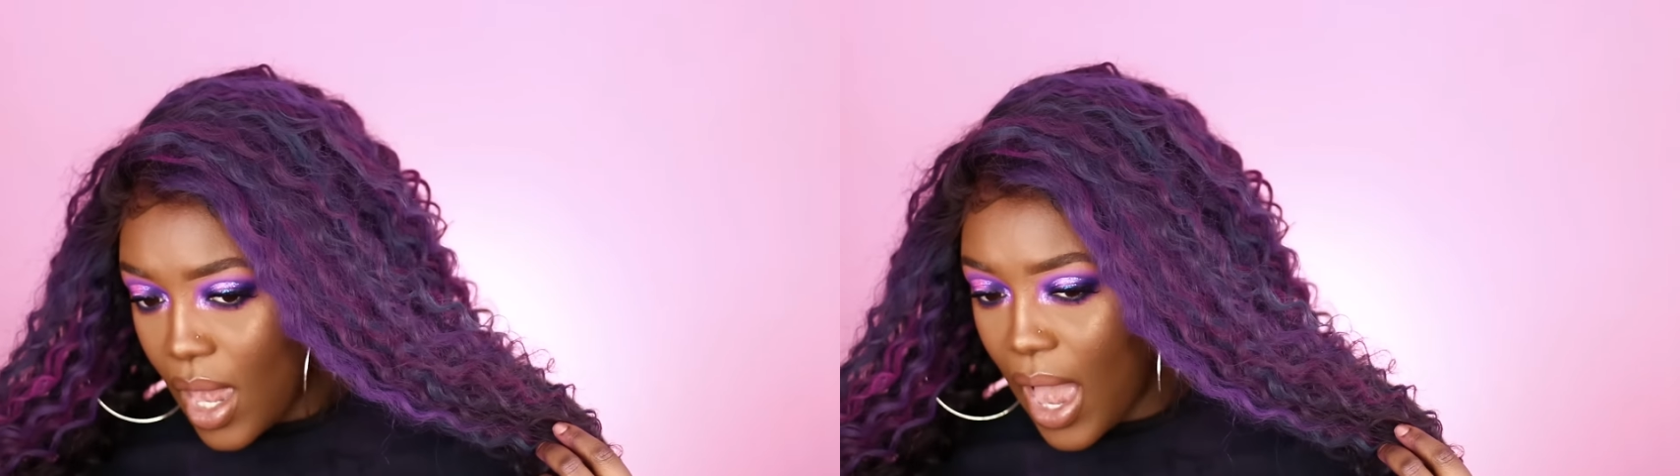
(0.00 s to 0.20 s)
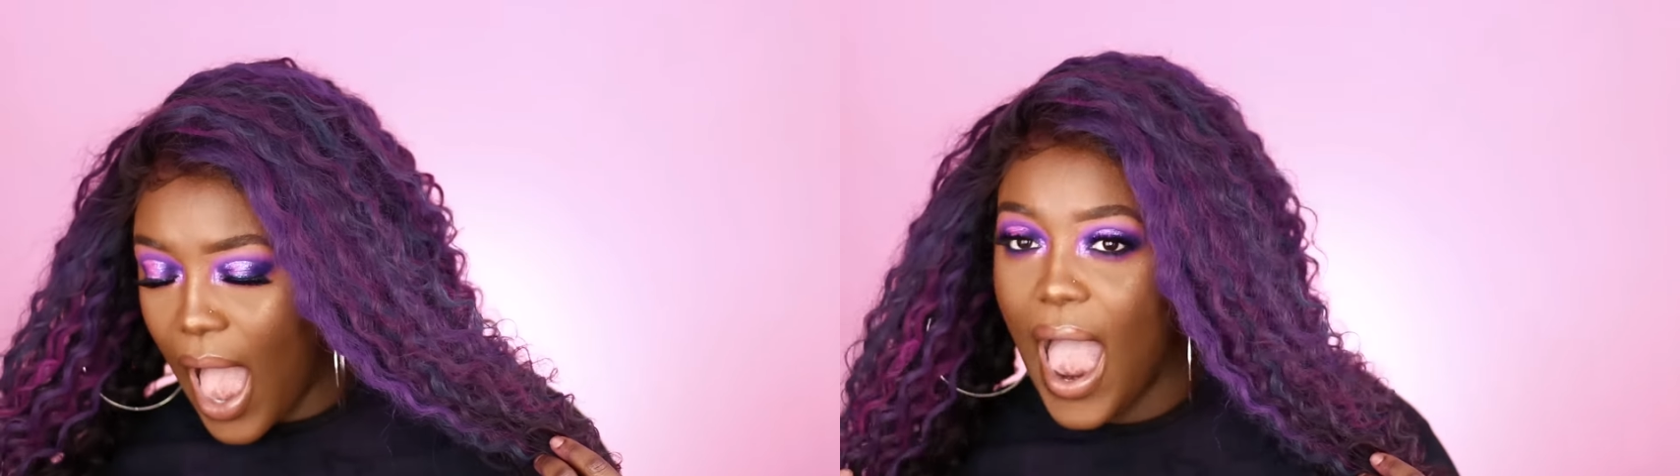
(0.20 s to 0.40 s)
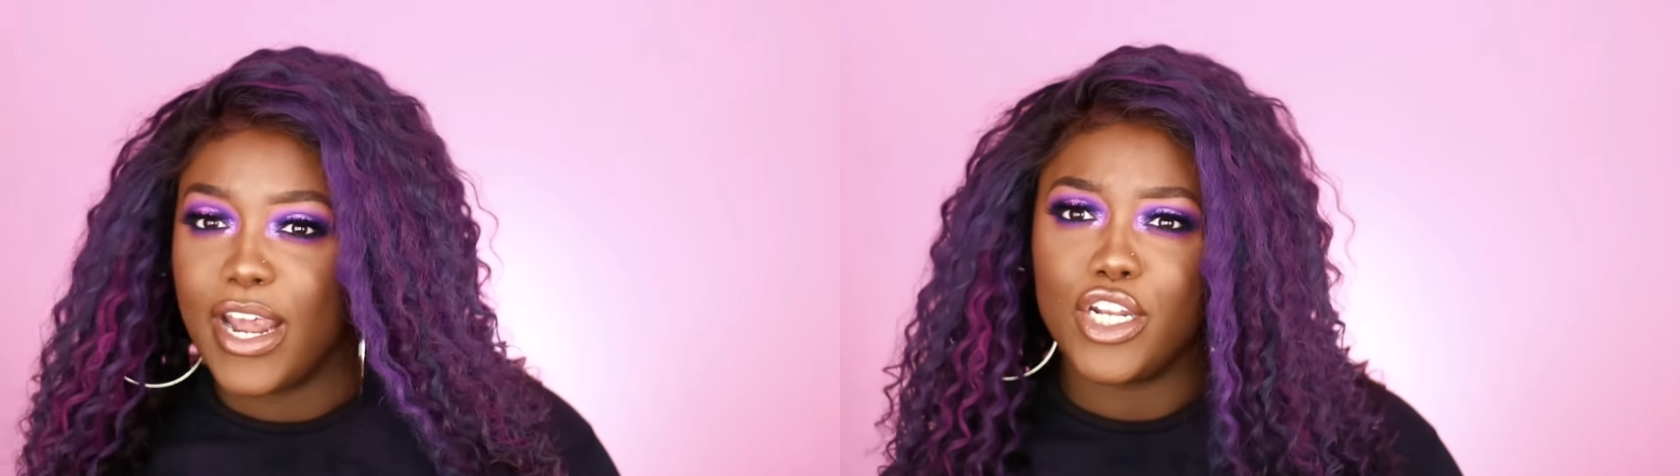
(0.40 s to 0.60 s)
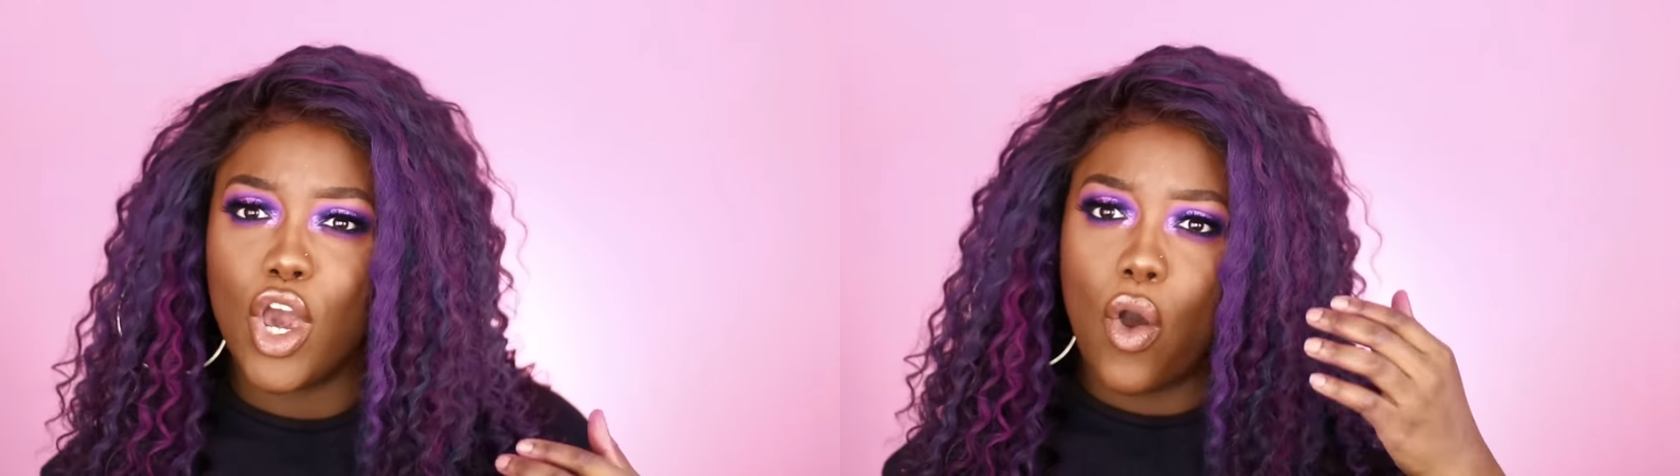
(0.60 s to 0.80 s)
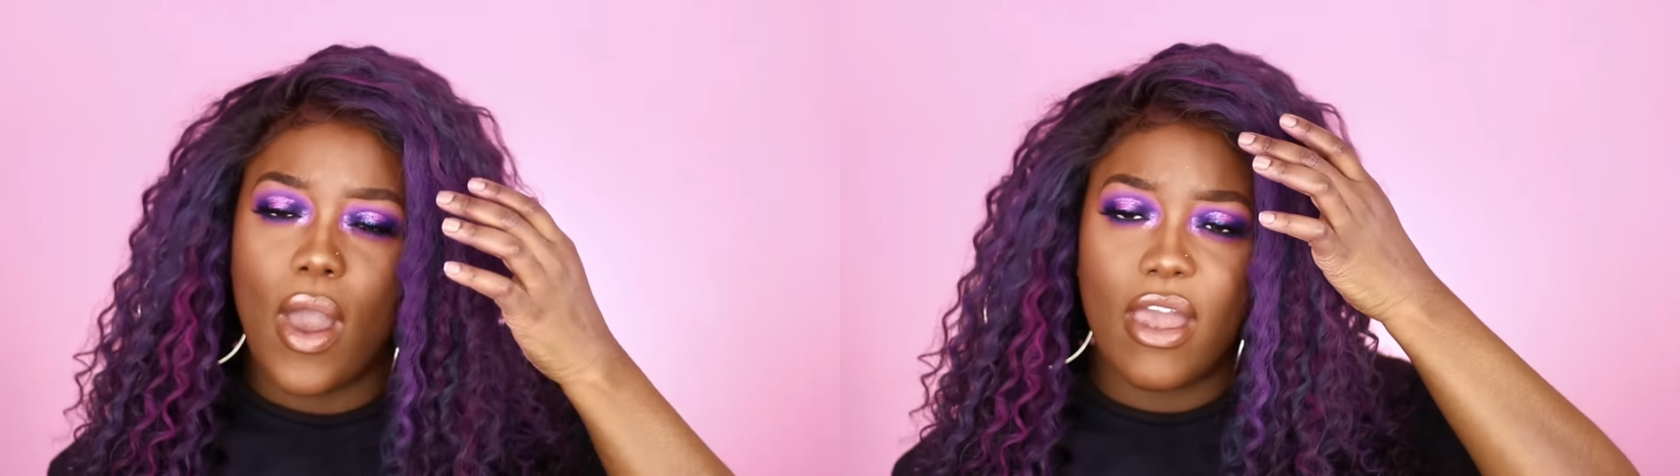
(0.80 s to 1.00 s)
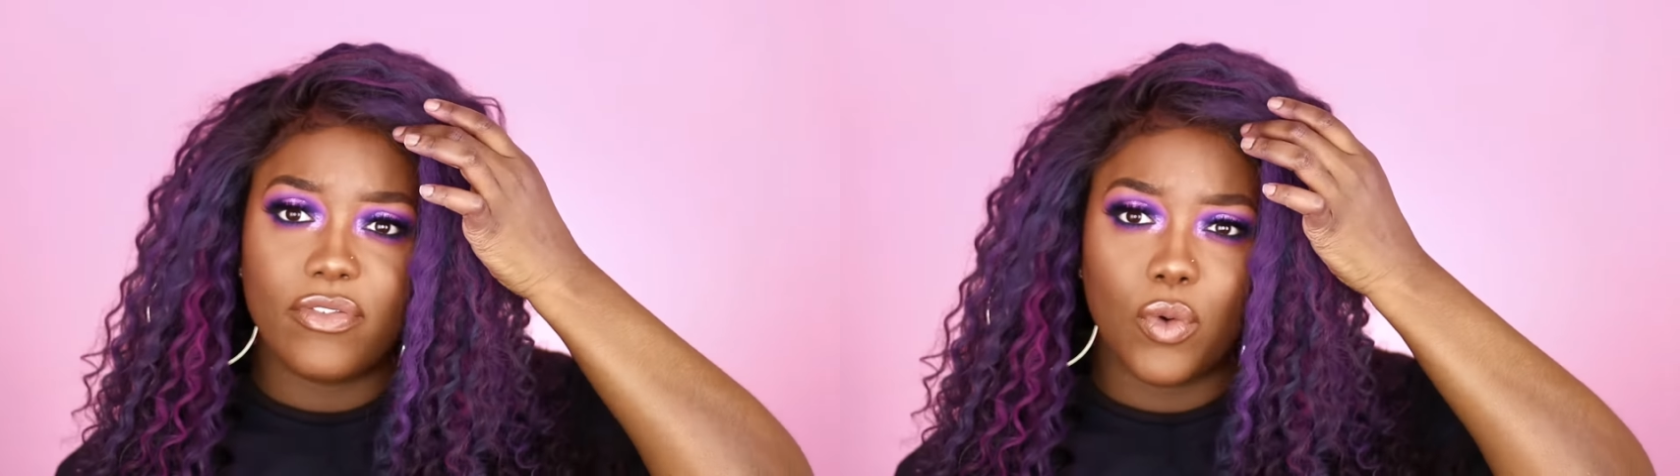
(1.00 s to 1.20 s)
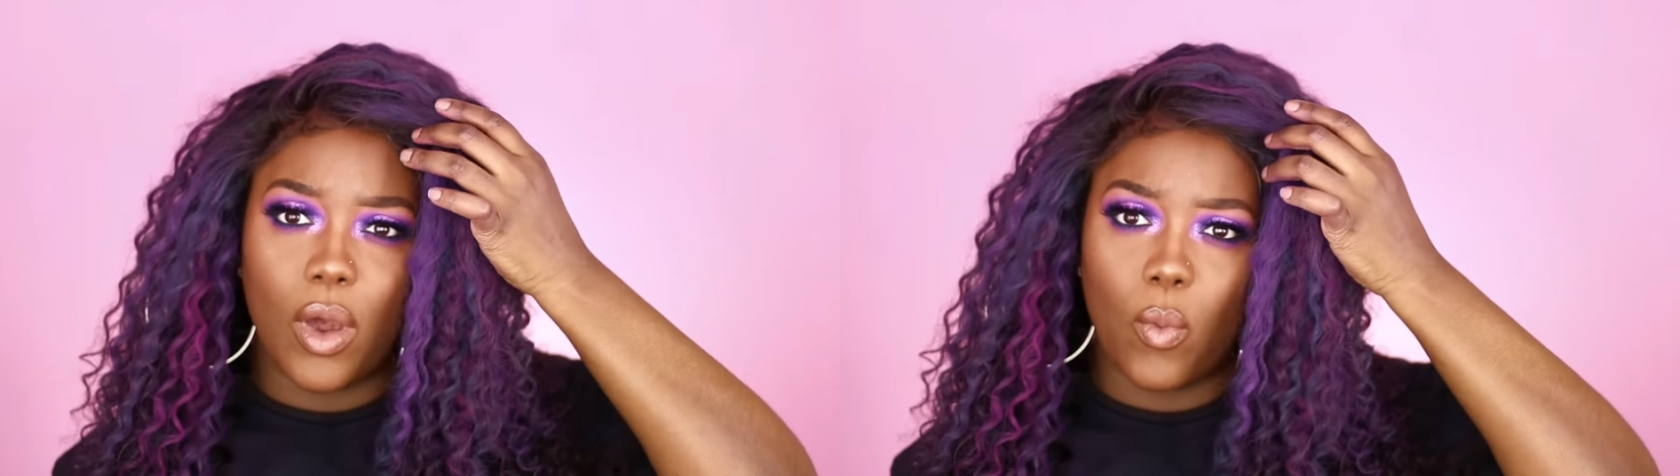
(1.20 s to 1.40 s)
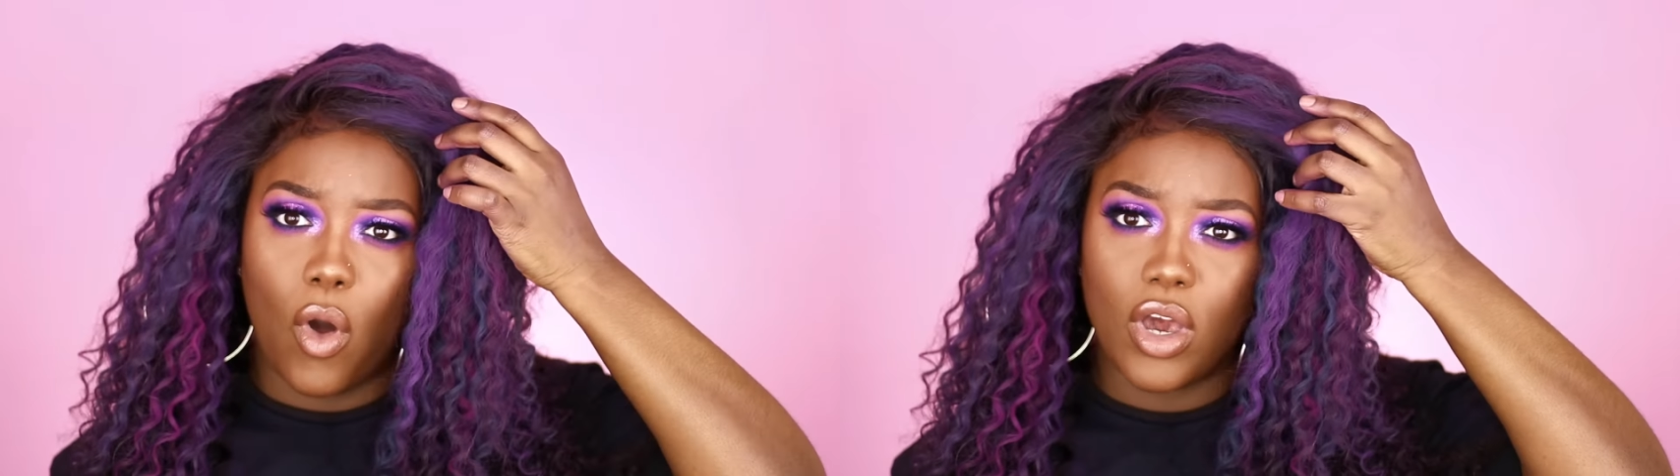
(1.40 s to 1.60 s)
I know after
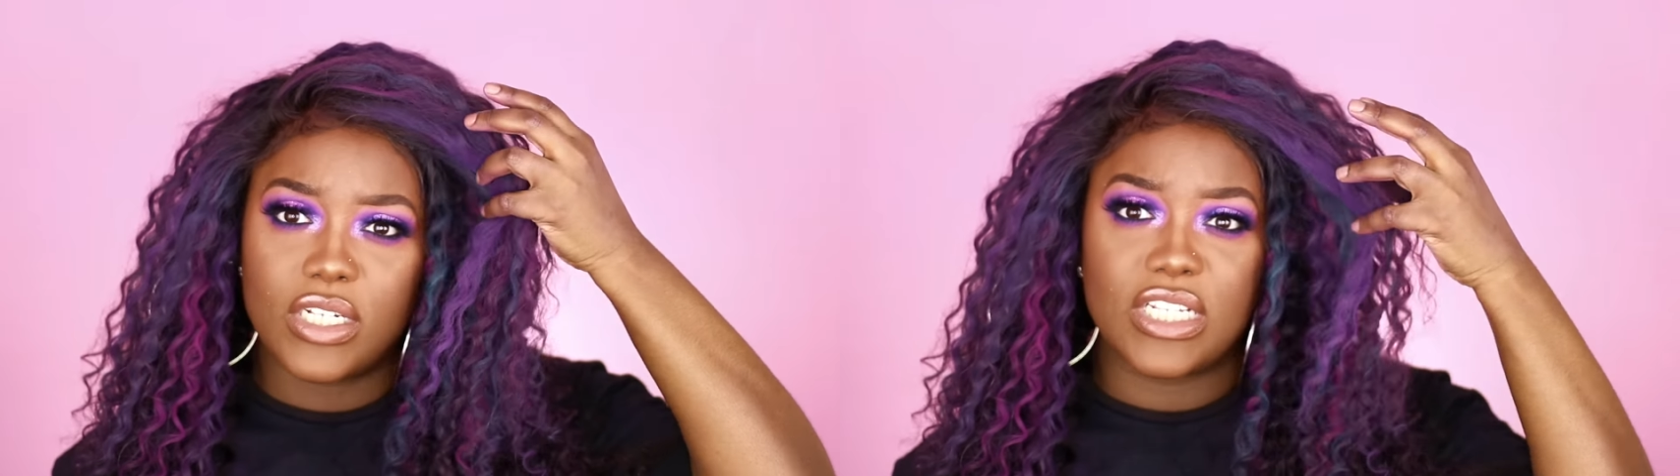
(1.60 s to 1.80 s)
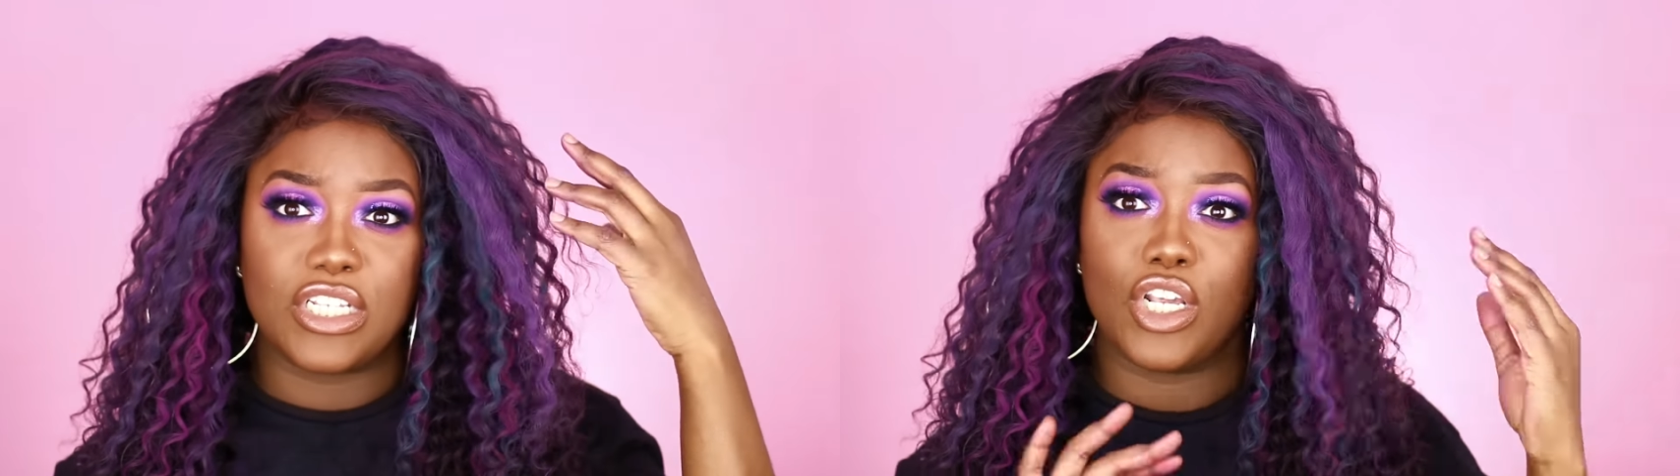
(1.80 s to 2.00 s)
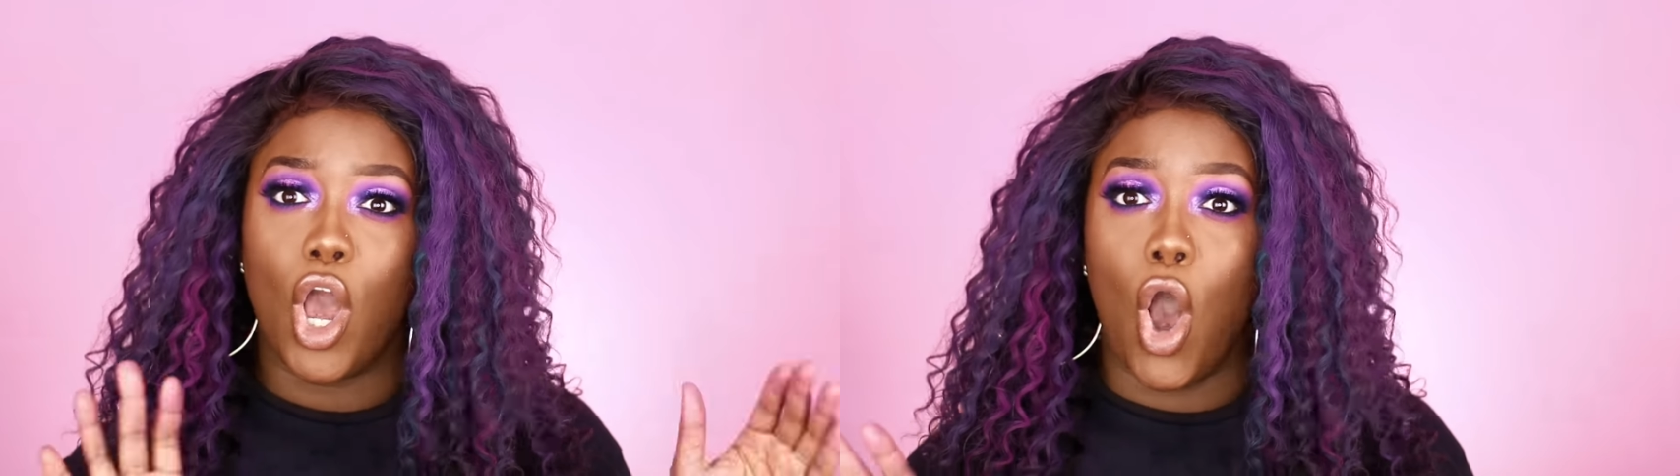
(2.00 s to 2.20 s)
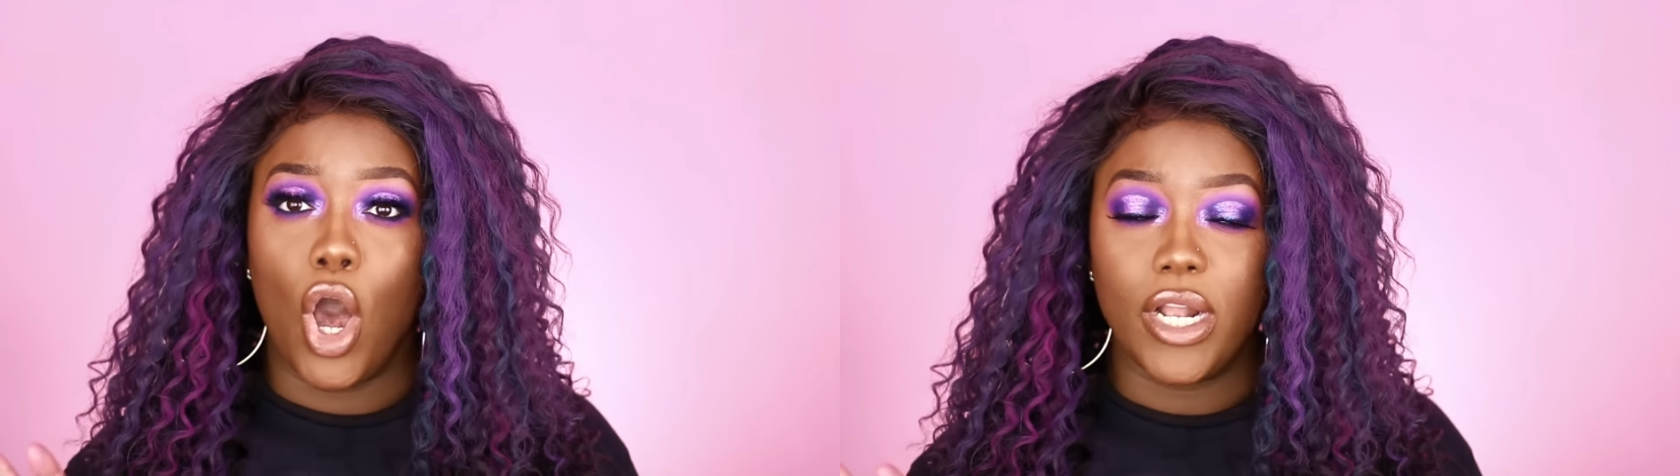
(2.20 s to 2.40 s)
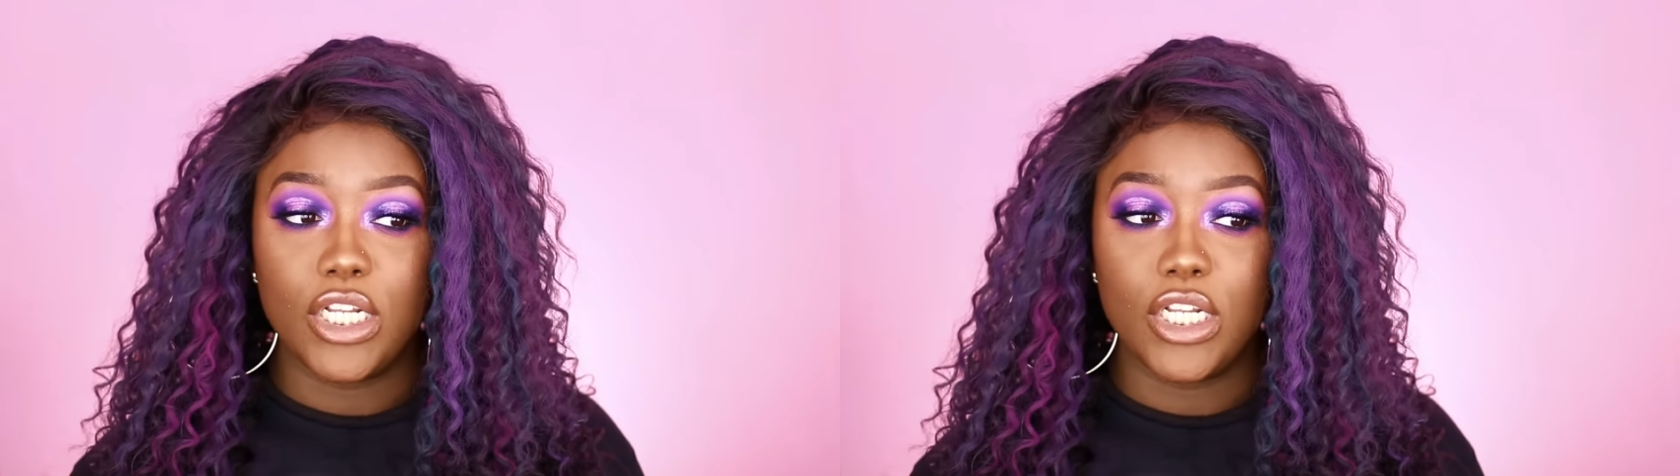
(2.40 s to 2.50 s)
one wash this is gone.